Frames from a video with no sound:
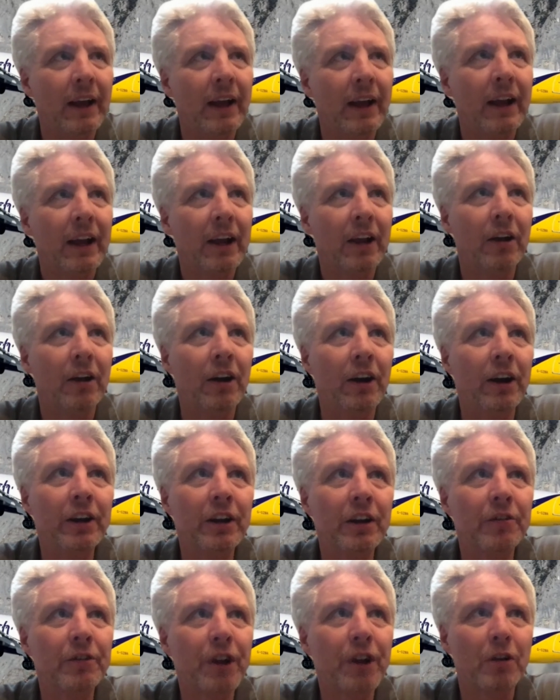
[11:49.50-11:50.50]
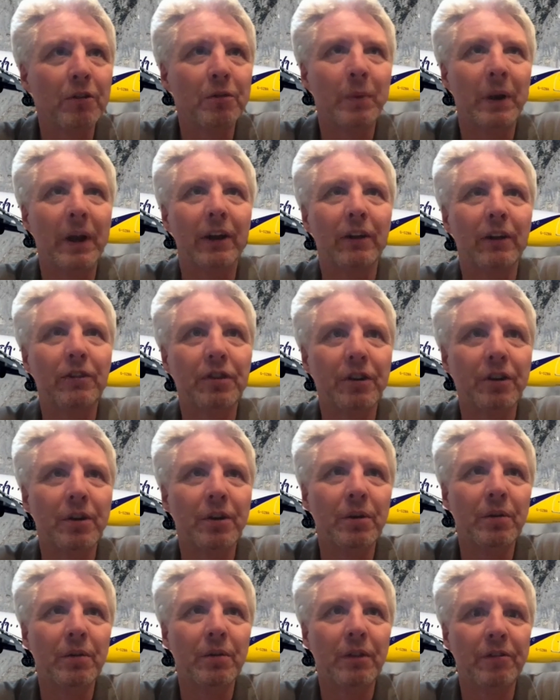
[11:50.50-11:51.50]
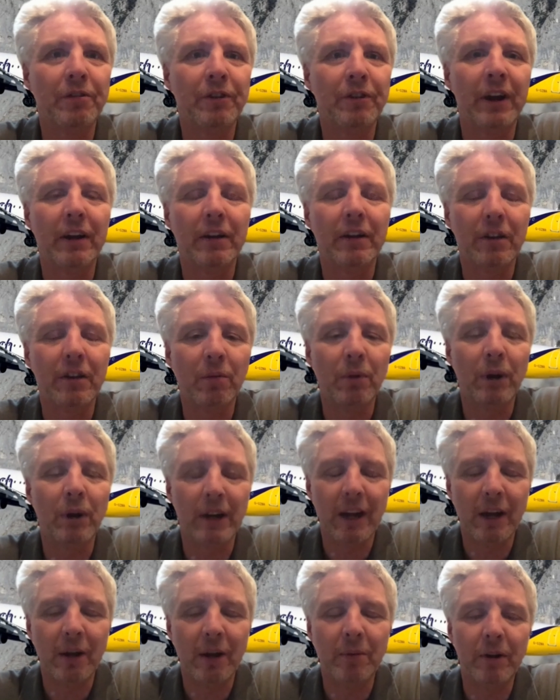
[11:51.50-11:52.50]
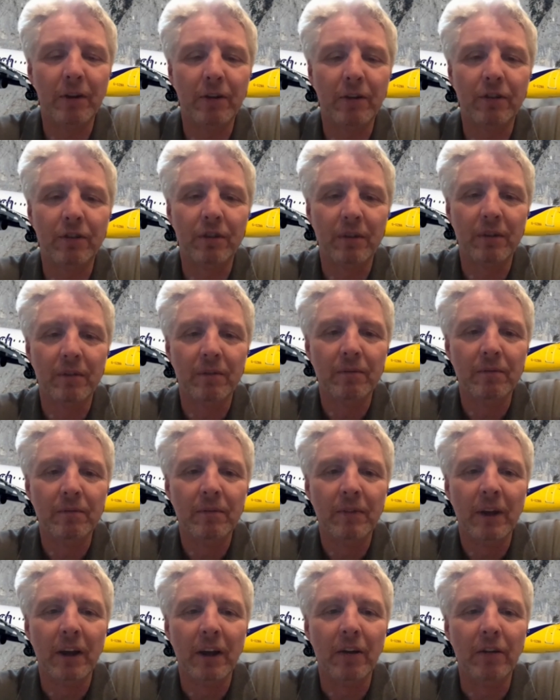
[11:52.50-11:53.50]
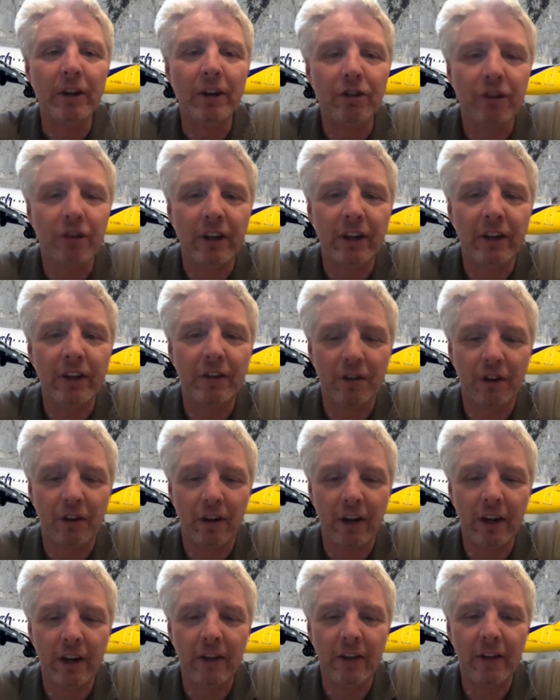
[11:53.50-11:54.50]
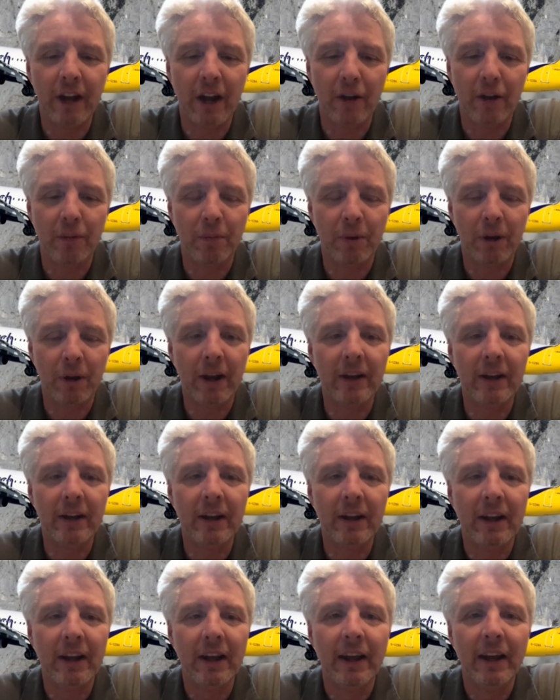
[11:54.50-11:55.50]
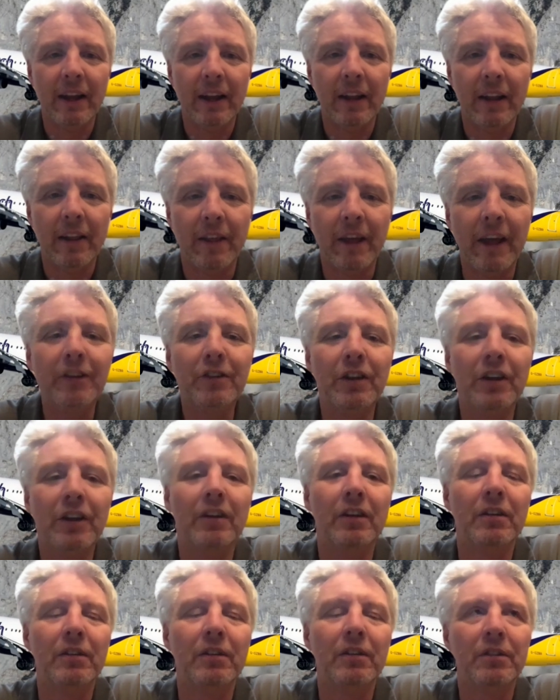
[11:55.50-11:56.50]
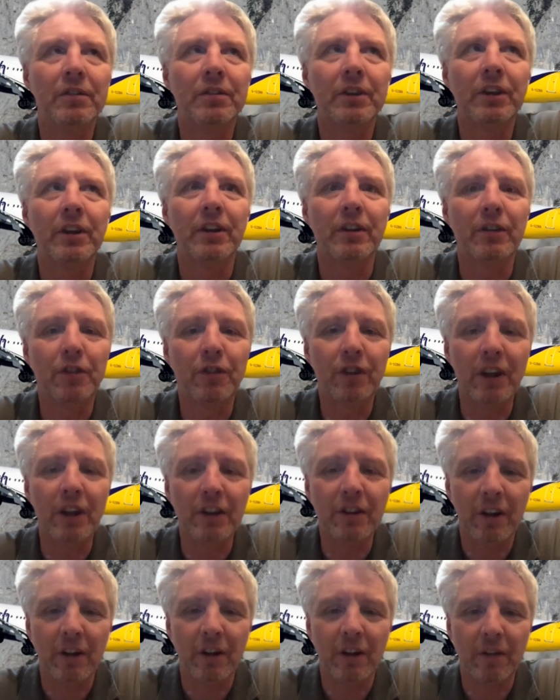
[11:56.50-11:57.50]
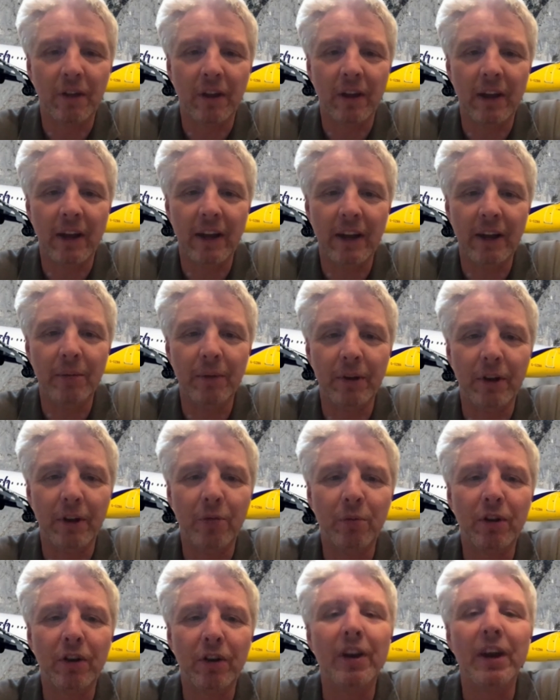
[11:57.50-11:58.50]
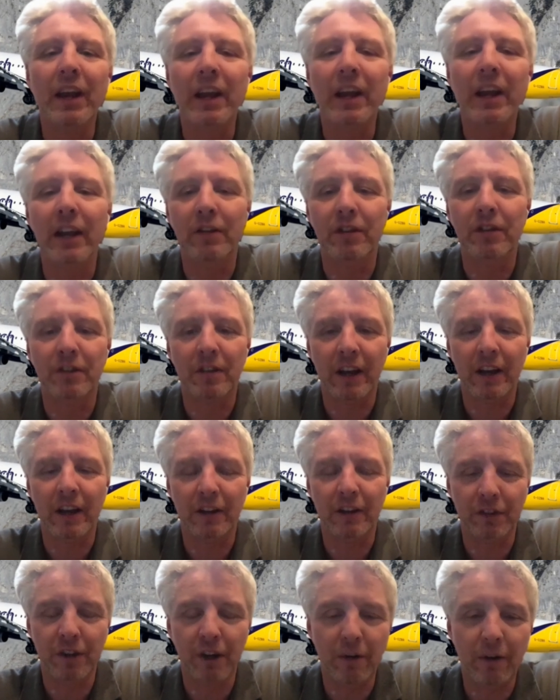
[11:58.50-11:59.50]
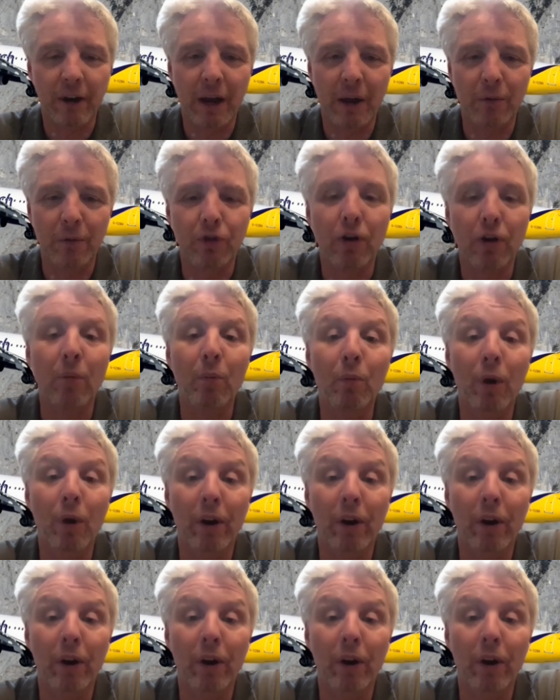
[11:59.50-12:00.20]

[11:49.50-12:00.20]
kind of goes back to the fact that when Airbus originally designed the aeroplane, they didn't consider that anybody would need to taxi around on one